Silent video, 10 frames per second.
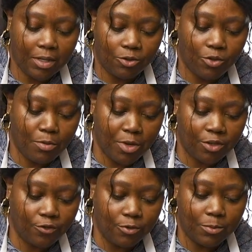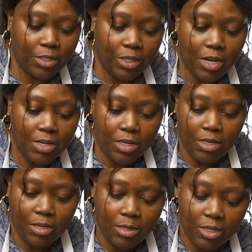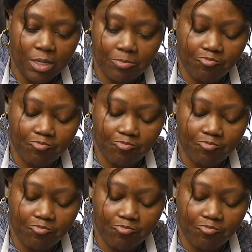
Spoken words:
To our mushrooms and onions.